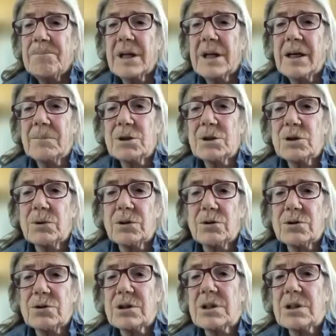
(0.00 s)
um, to
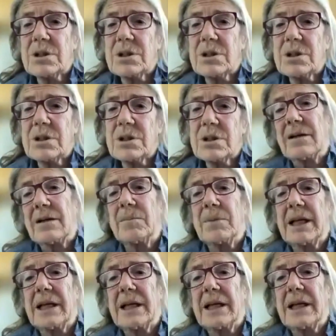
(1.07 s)
reduce selenium? And
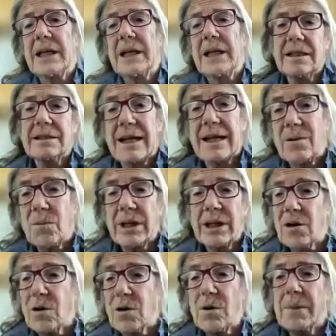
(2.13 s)
is that is that a
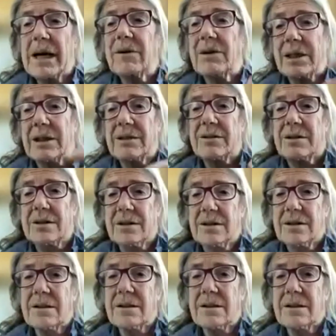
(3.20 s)
way to go about it?